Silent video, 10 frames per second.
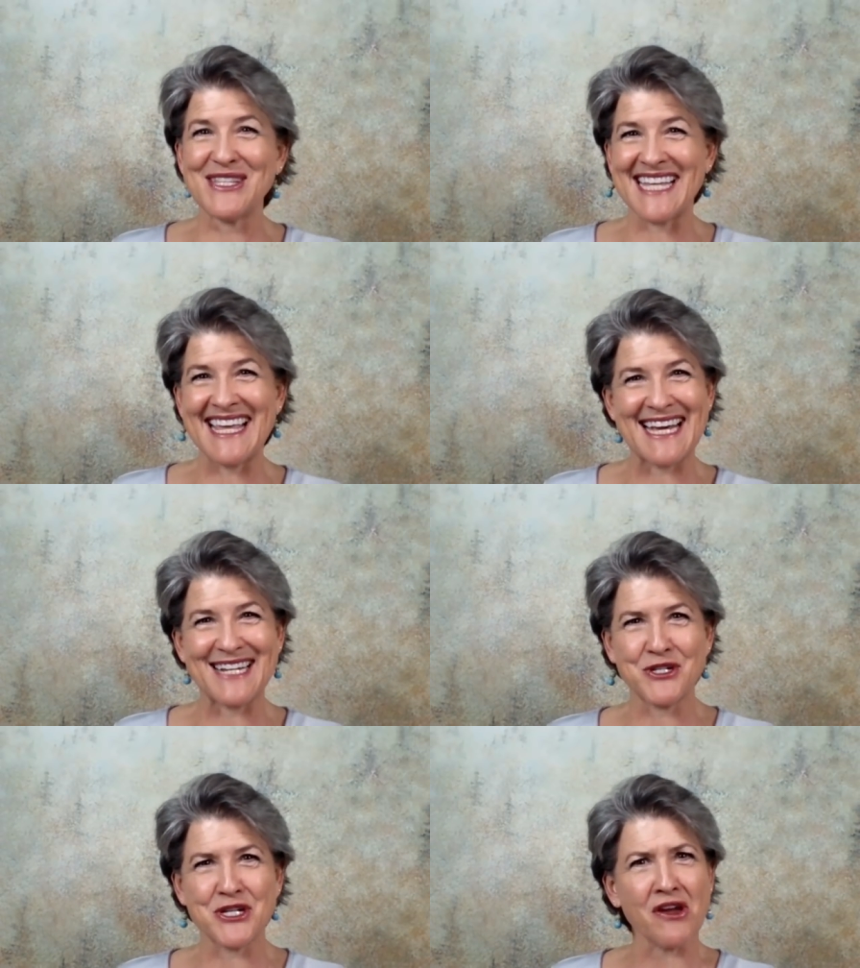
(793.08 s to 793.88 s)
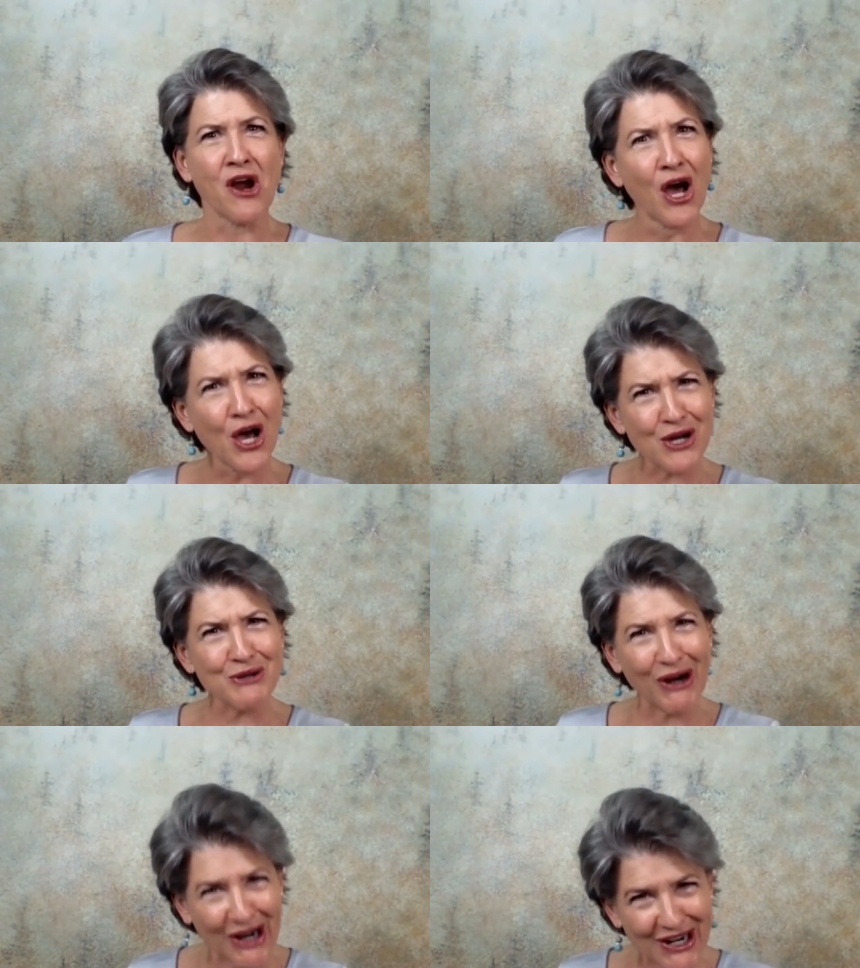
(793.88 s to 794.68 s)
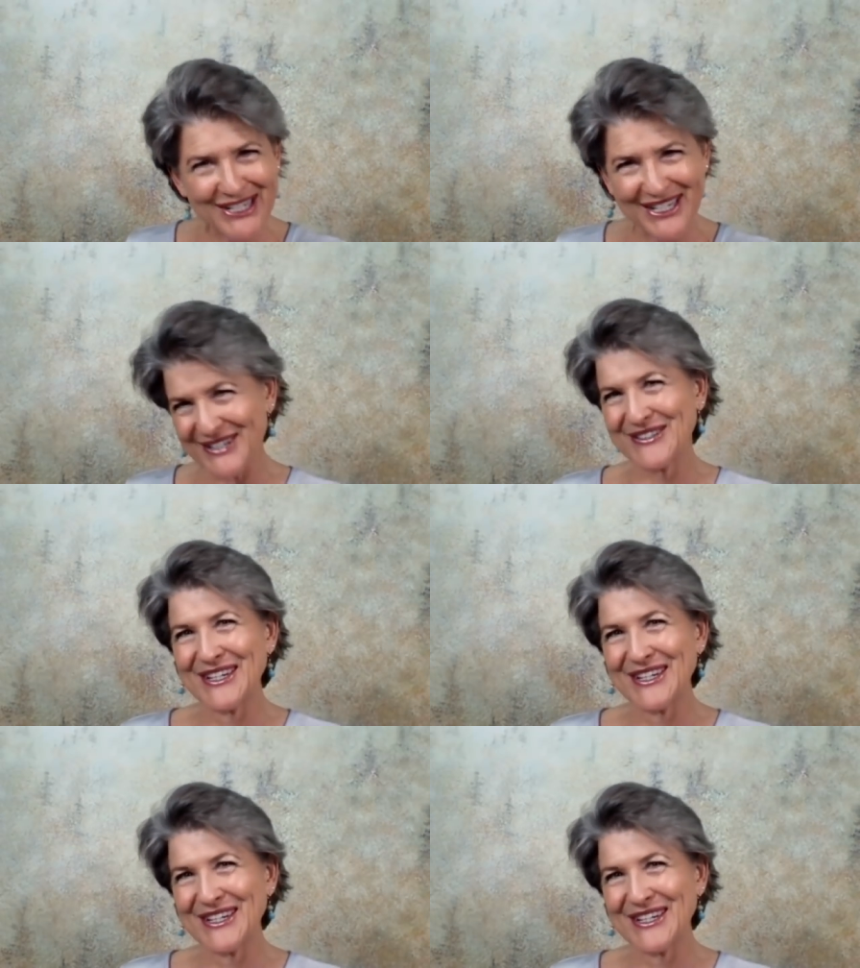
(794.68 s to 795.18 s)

say that to each other who are you